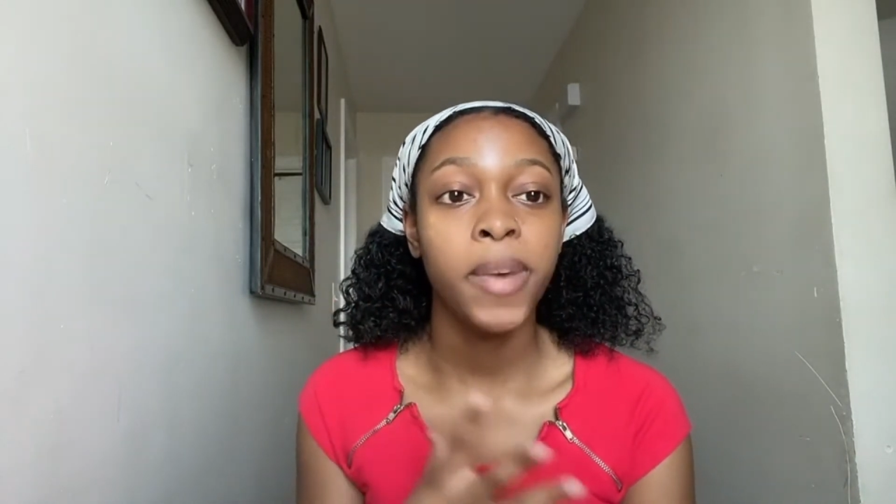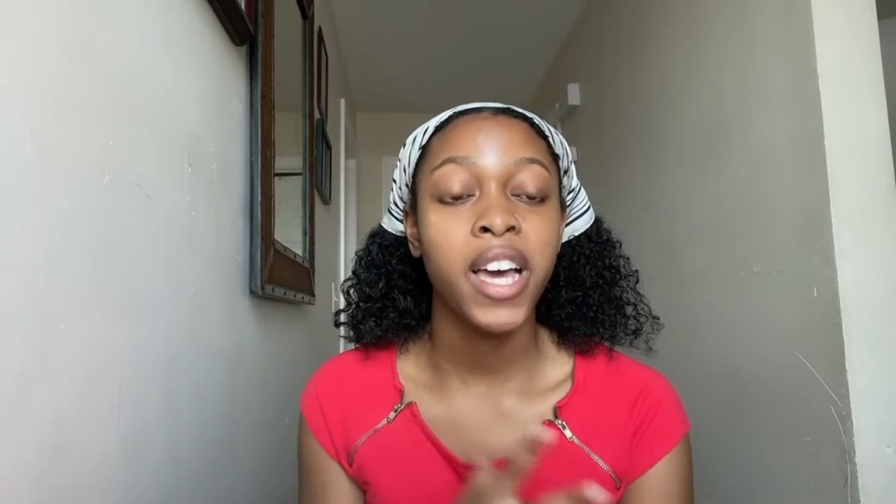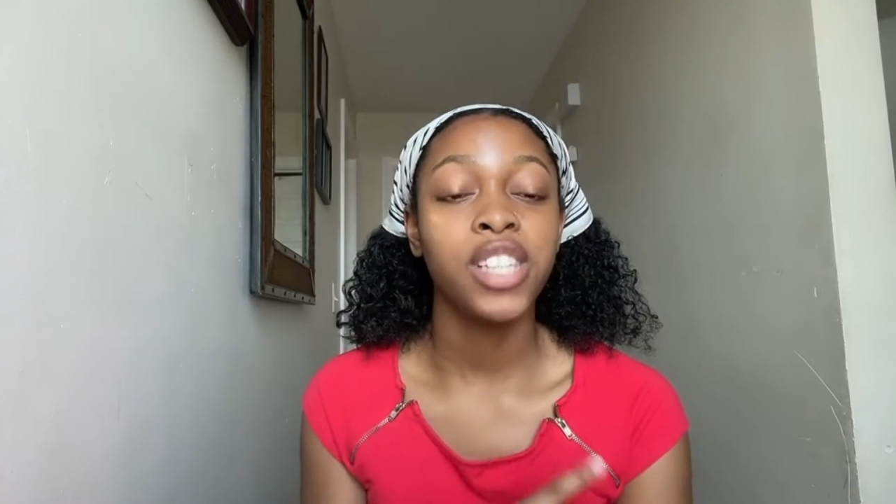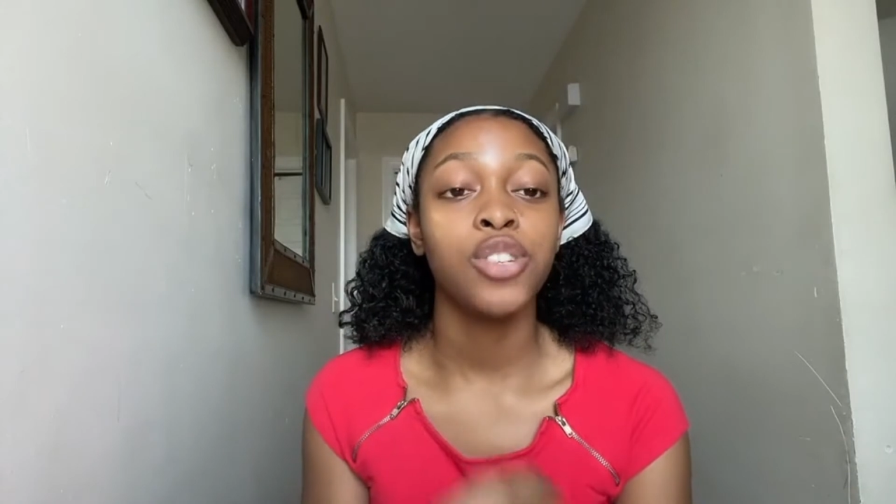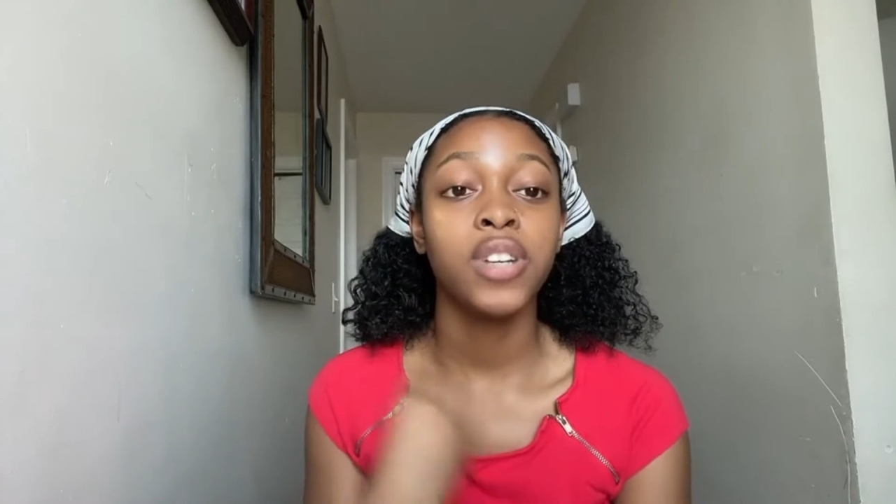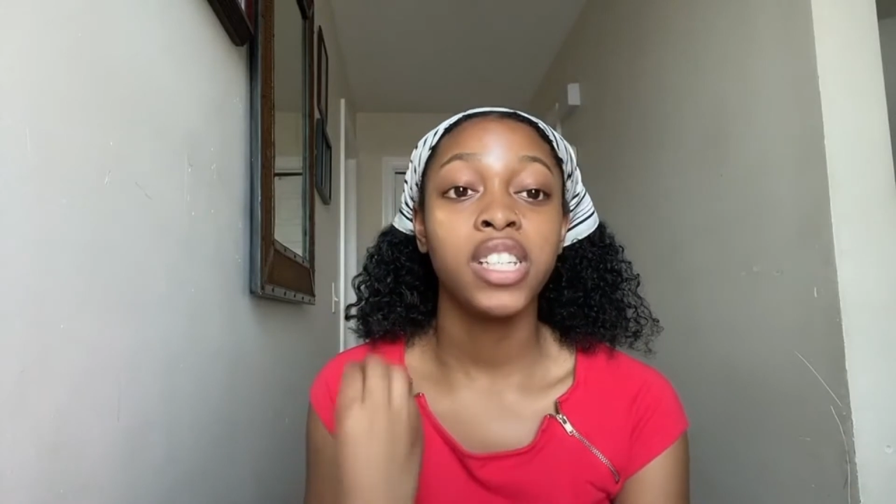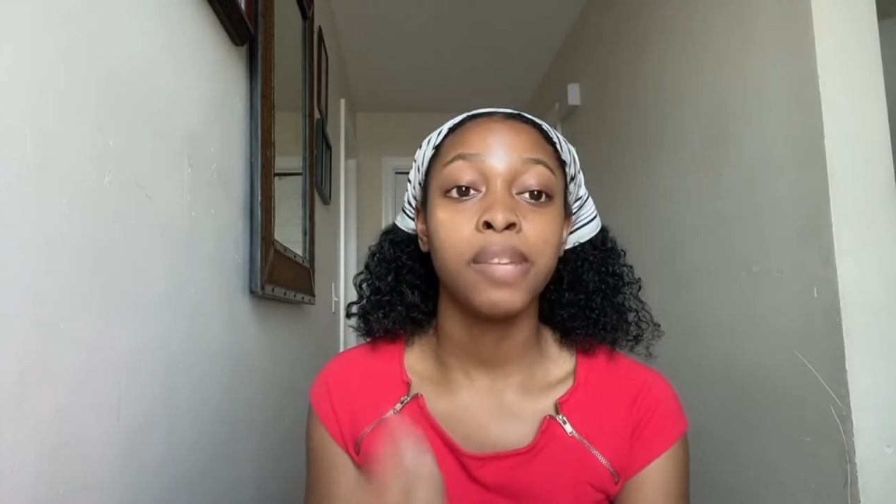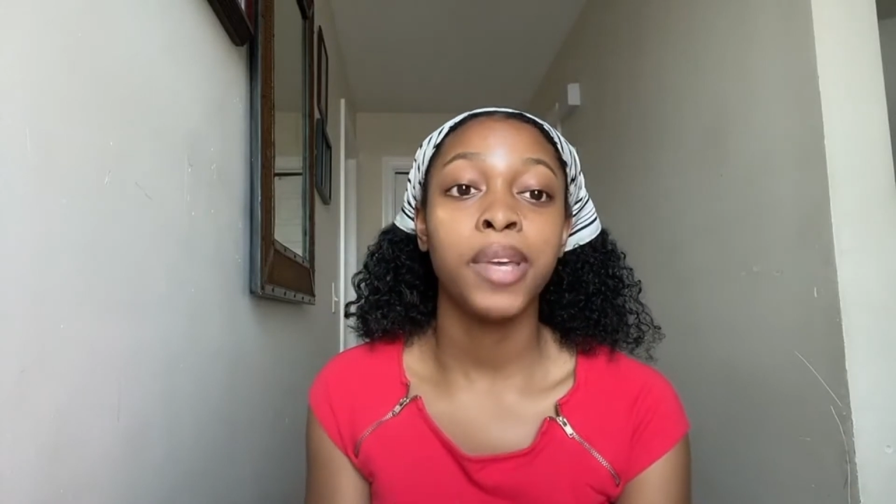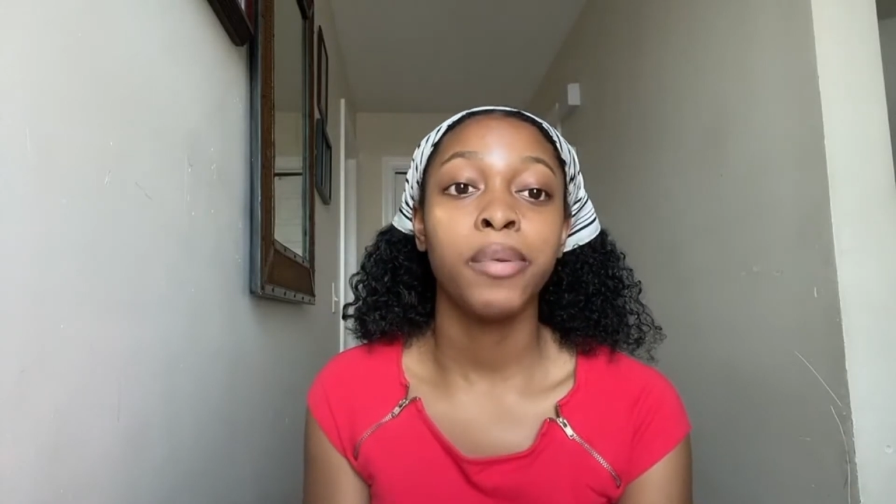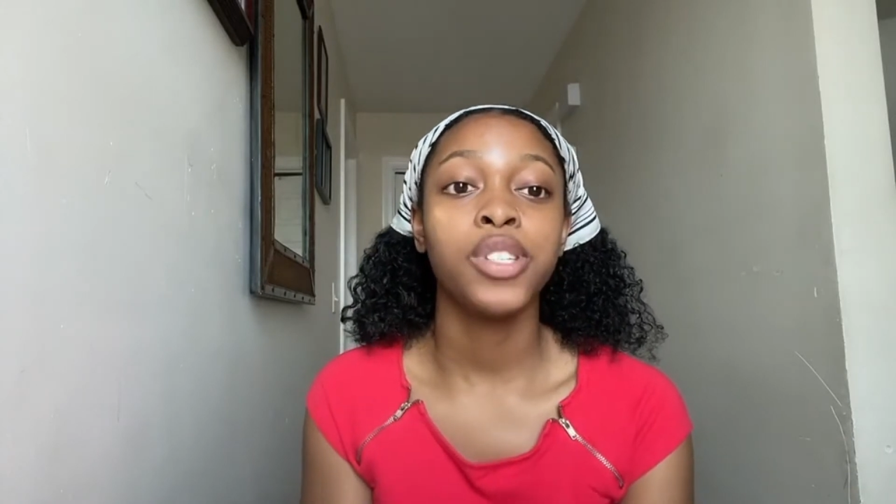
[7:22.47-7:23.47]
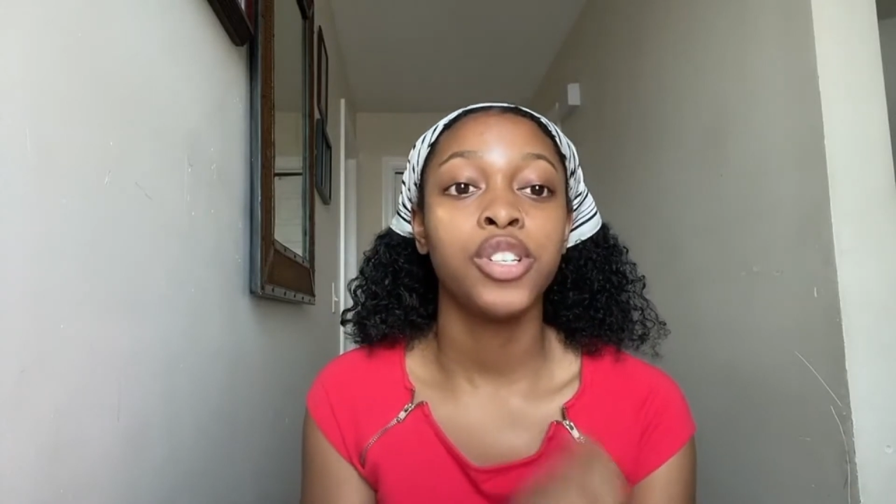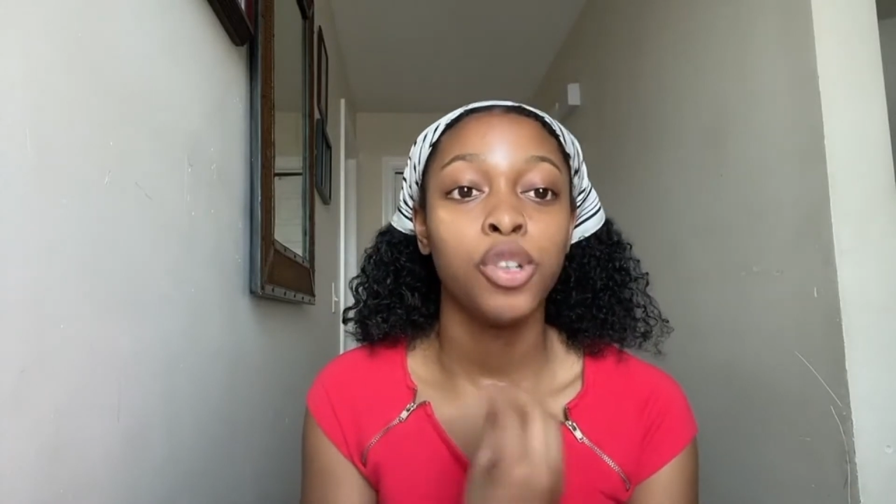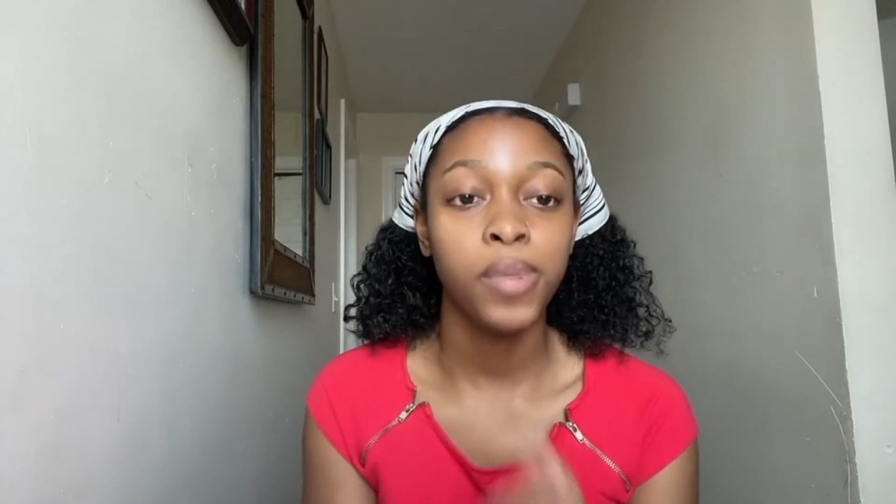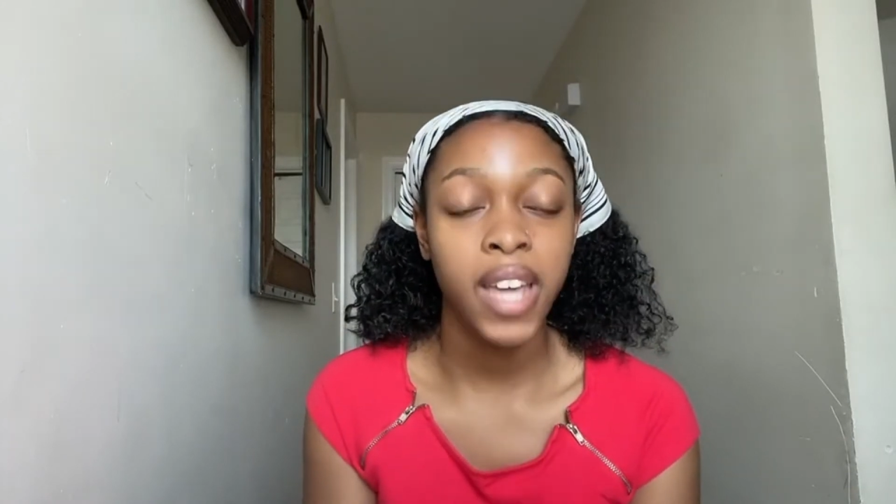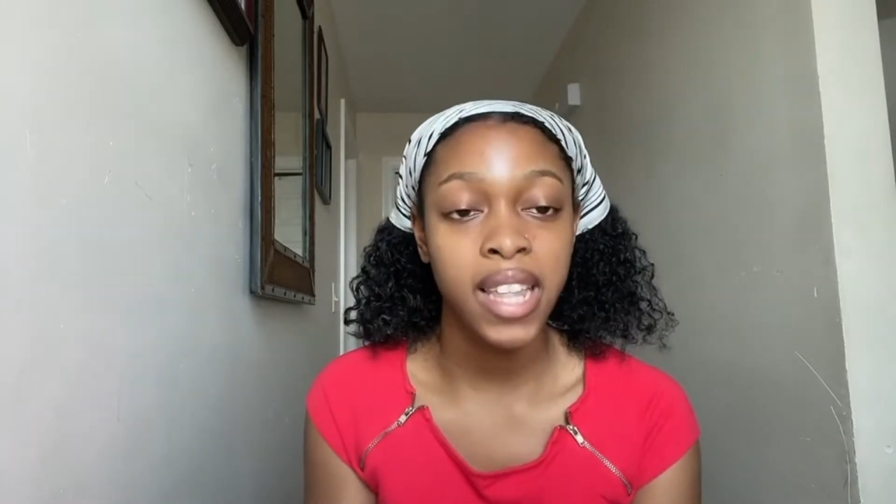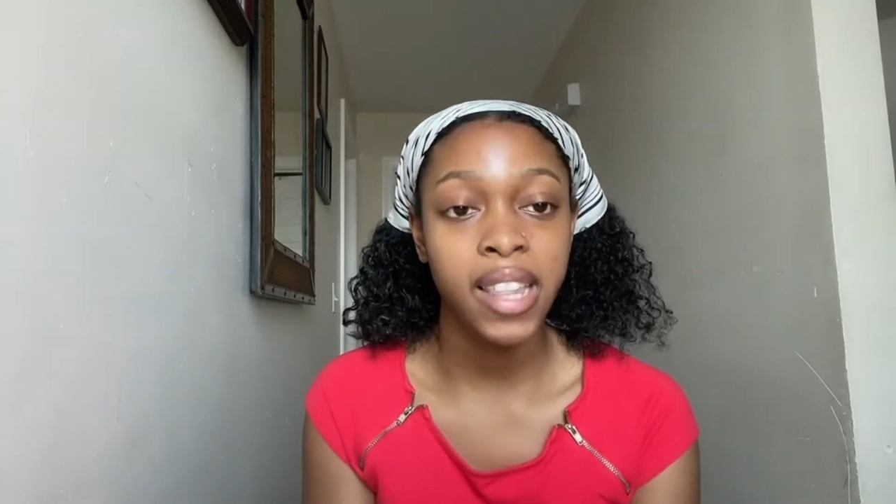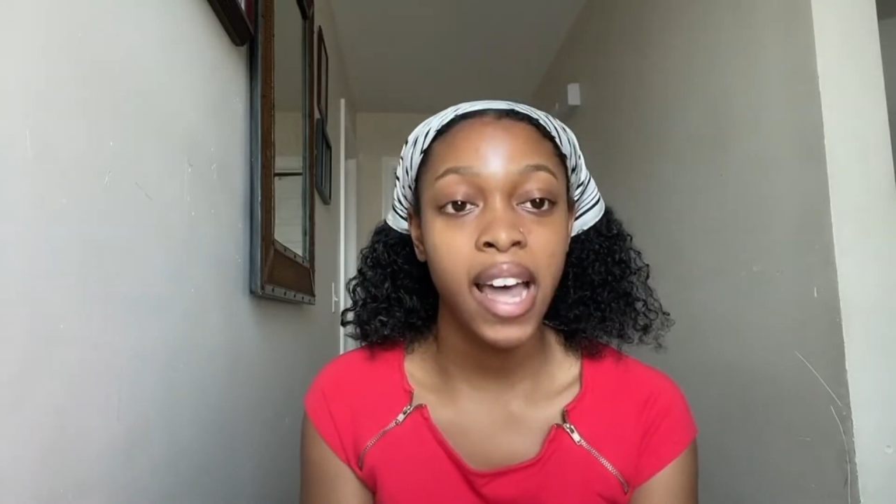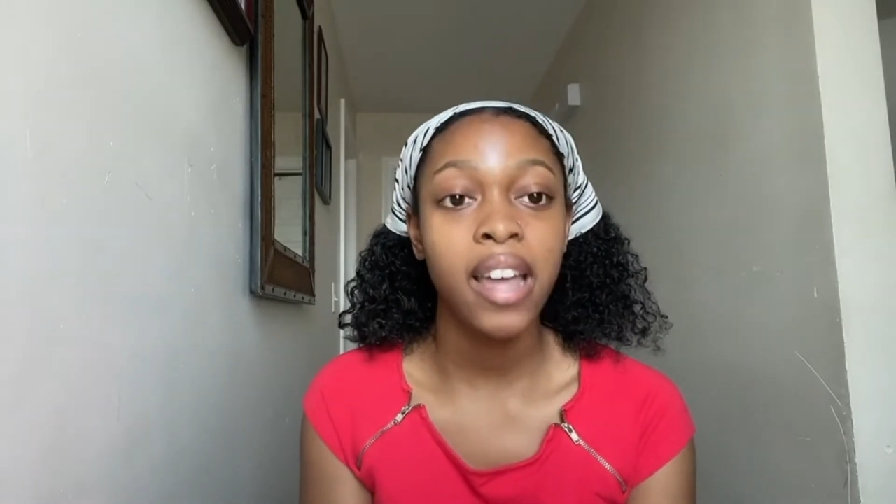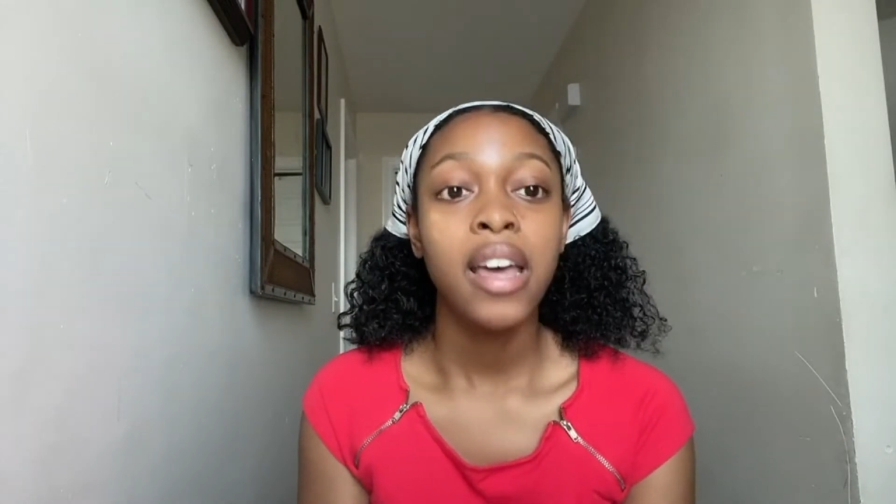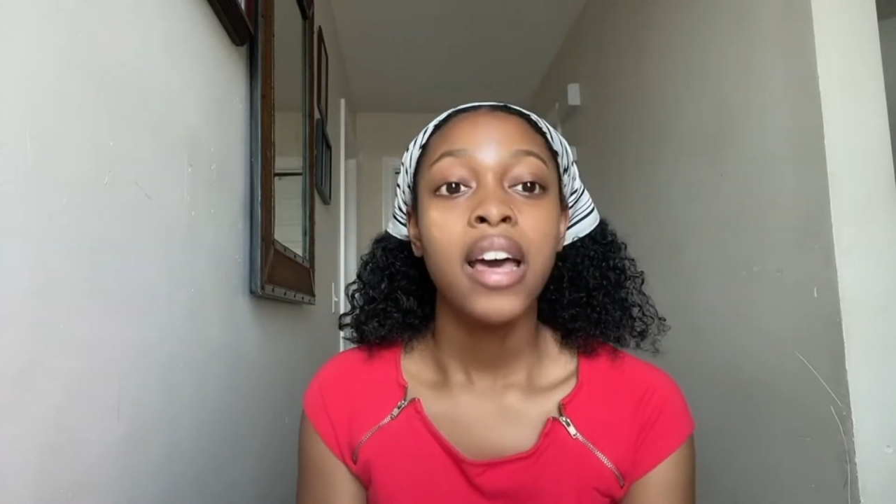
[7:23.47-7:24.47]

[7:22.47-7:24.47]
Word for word: because you need to be able to duplicate that.